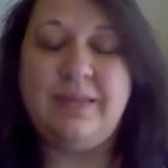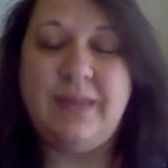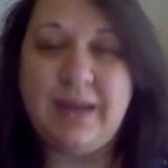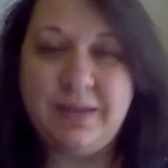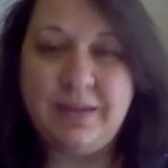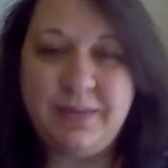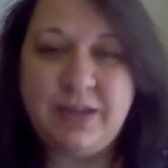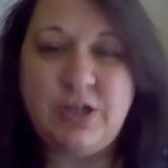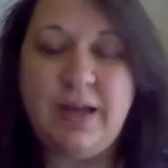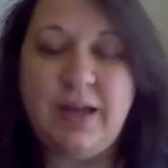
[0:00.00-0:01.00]
can be a
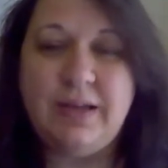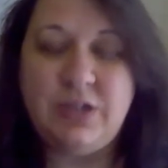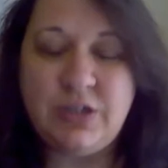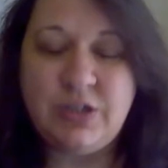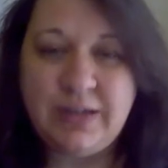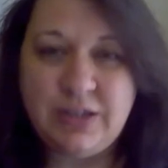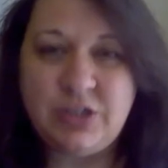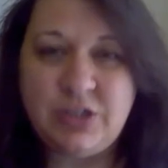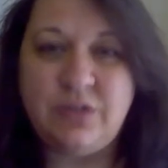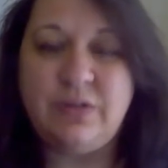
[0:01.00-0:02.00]
challenge. It
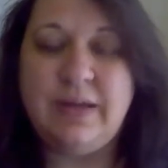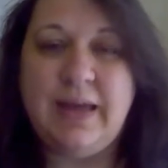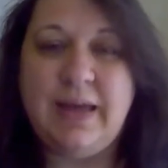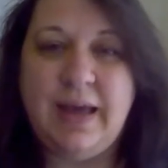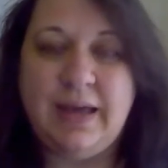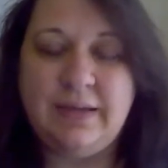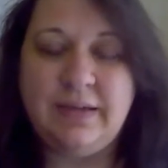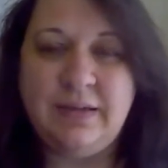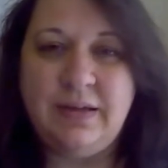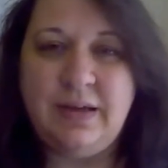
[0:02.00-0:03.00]
certainly can.
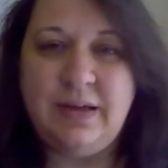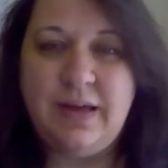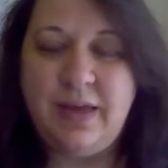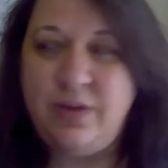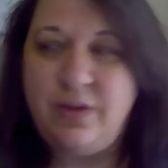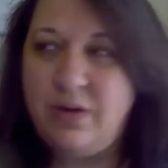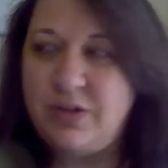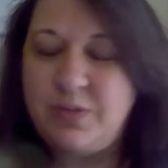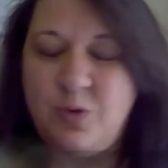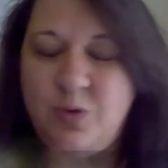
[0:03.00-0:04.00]
And there are
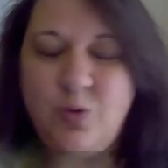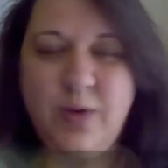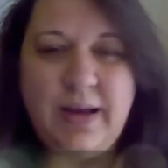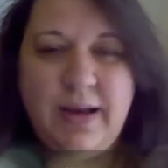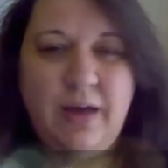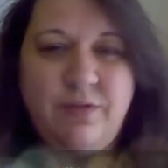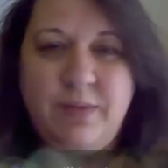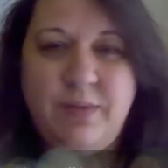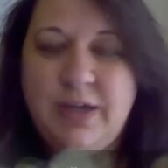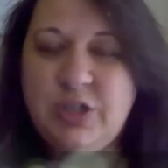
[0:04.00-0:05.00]
some great
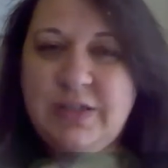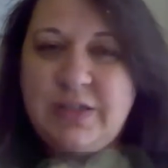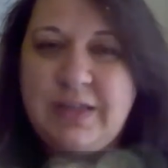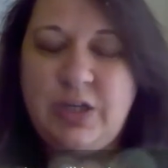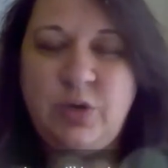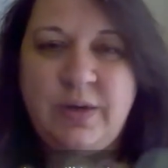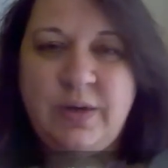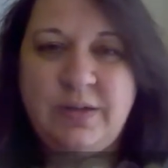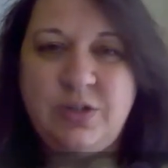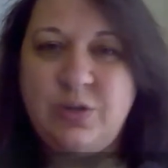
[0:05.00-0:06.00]
affirmations that you
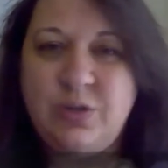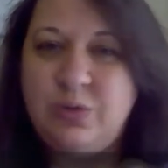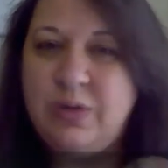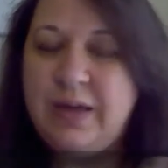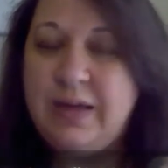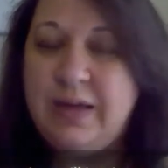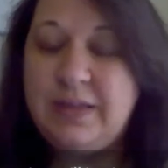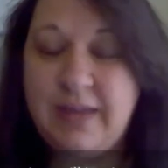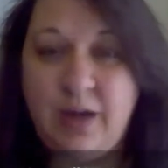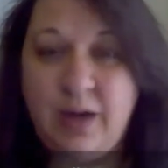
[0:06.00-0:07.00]
can do
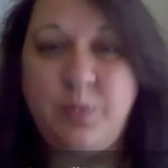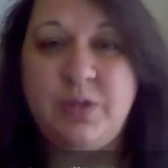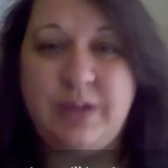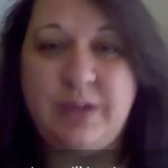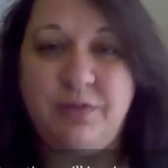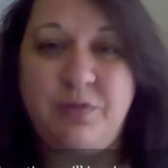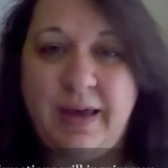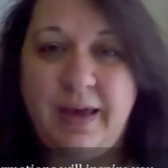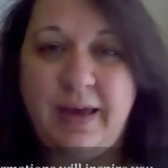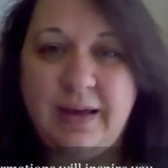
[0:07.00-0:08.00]
to help yourself through
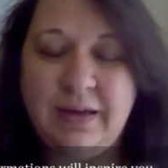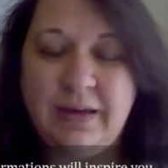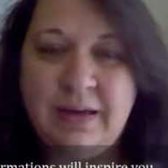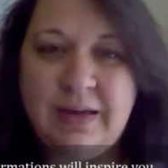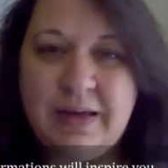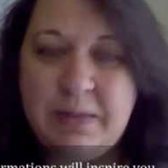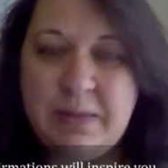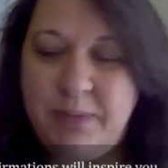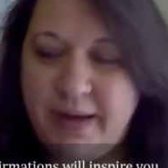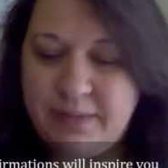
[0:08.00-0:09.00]
that.
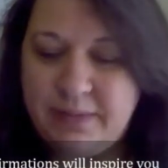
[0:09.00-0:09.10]
But